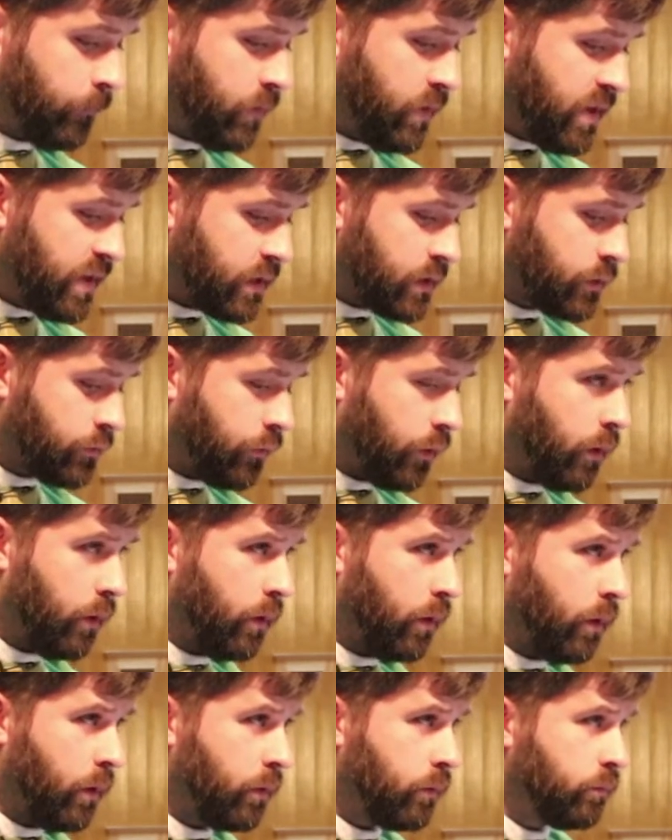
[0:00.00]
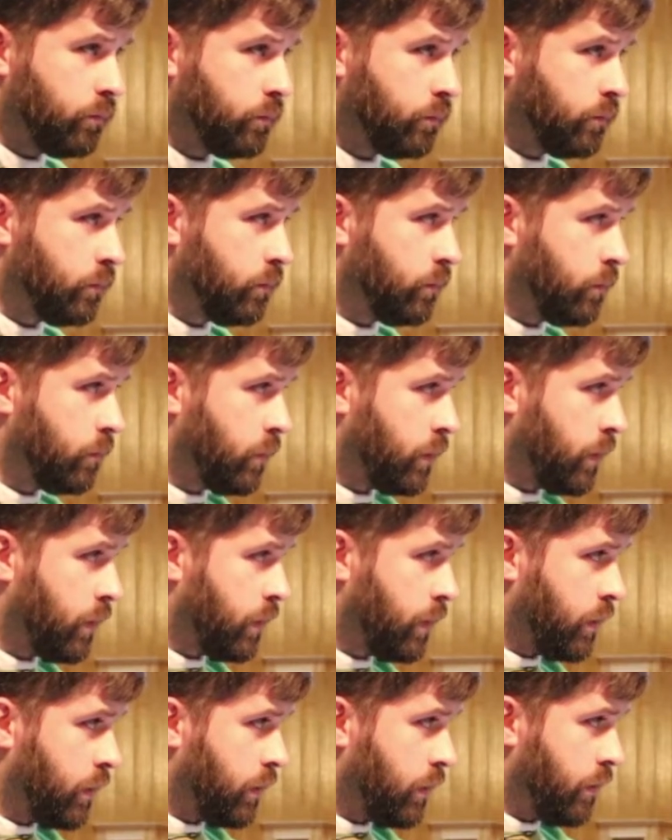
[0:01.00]
This fall,
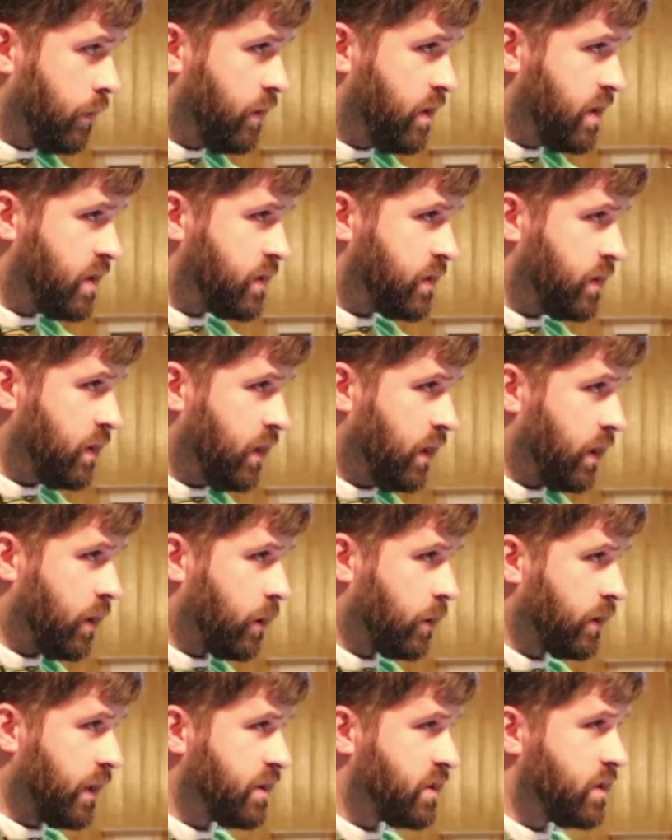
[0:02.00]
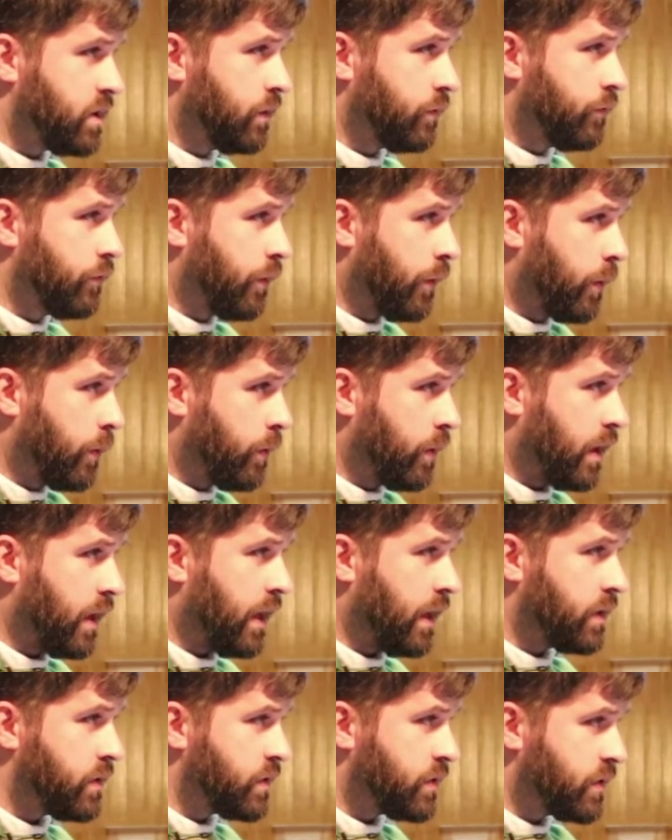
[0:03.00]
this year, let's devote
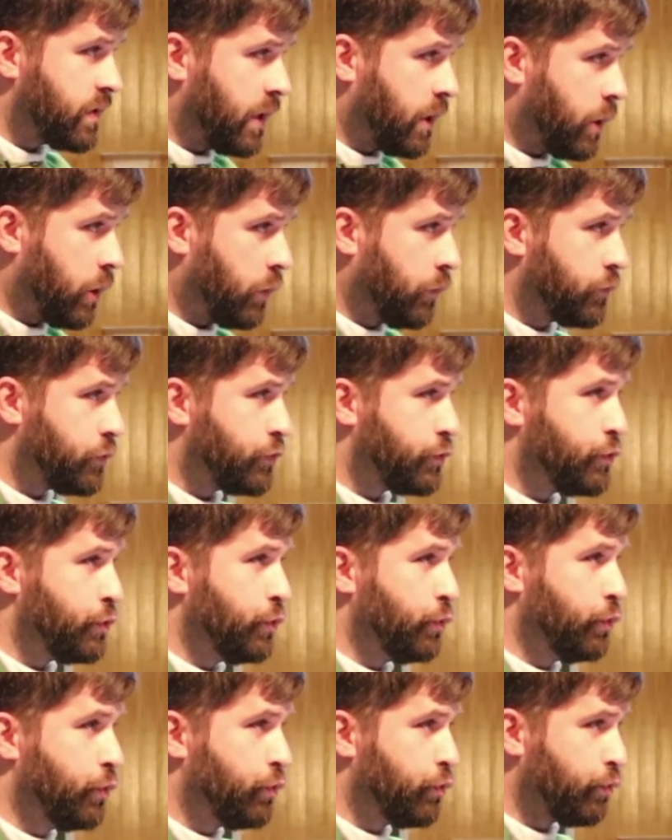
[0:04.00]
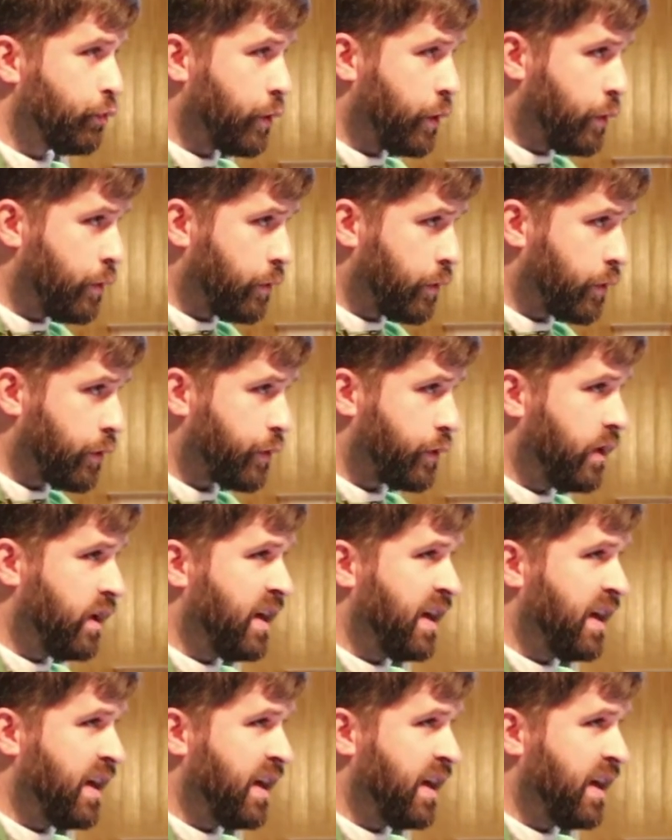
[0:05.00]
ourselves to growth